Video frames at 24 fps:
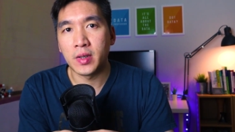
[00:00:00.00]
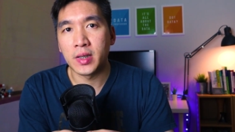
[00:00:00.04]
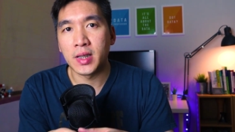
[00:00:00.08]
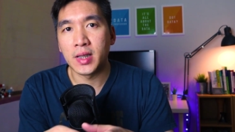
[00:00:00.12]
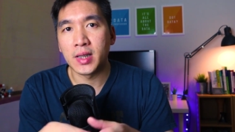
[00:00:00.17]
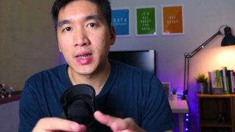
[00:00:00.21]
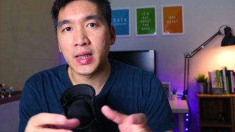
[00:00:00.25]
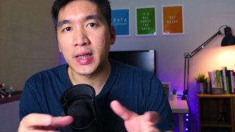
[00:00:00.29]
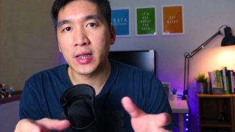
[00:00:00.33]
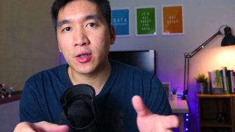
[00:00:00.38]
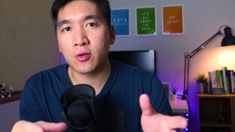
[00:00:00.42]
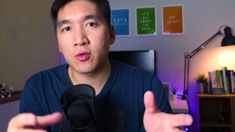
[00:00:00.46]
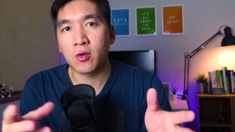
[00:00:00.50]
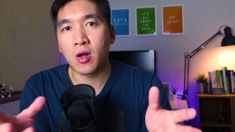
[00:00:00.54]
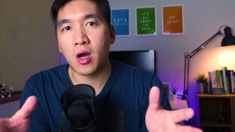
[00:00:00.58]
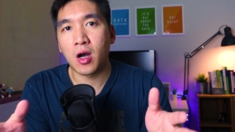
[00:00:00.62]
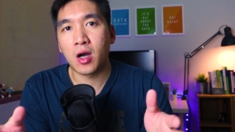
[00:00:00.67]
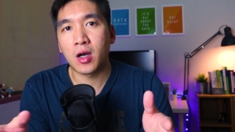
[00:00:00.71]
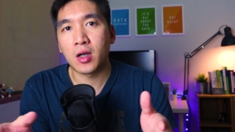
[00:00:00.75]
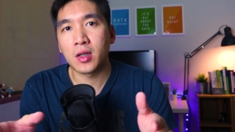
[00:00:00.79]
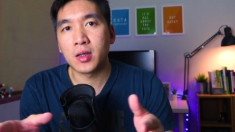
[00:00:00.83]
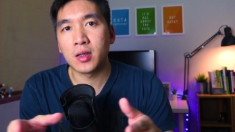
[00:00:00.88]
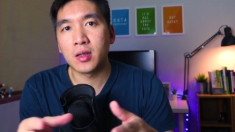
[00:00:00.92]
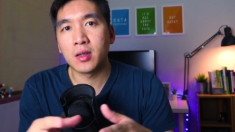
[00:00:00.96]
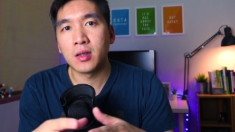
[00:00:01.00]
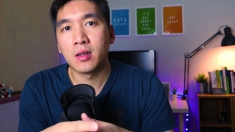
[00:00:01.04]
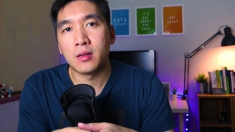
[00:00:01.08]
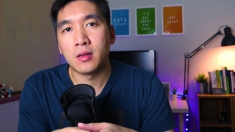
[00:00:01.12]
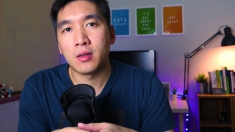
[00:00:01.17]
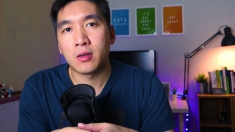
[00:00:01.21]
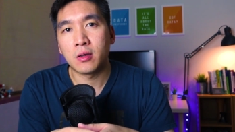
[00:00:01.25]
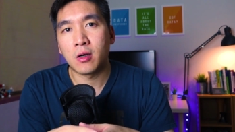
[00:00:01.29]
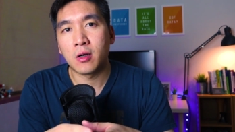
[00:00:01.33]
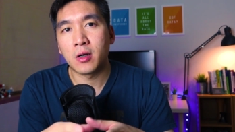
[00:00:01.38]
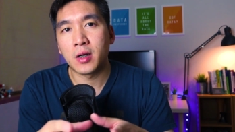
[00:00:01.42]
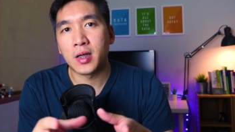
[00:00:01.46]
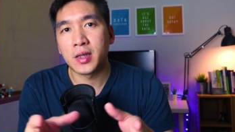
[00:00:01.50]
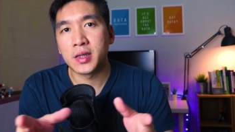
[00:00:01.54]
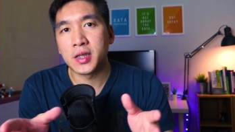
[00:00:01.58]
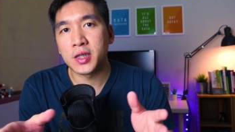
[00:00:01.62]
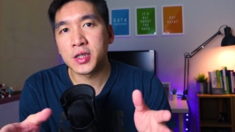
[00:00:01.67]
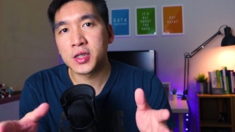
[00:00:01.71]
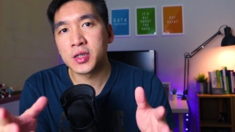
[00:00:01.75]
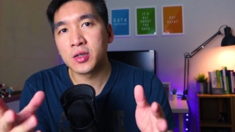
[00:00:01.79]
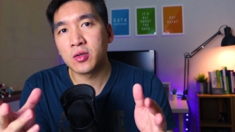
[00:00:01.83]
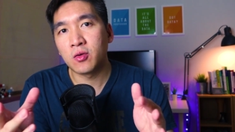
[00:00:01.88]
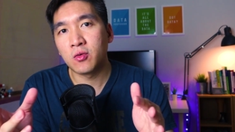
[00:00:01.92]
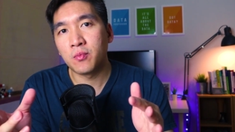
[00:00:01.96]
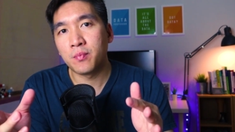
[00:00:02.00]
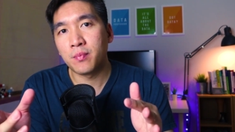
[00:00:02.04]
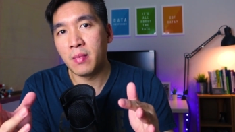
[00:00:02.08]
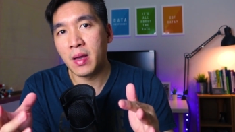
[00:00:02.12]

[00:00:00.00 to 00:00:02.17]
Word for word: And then later on, there are additional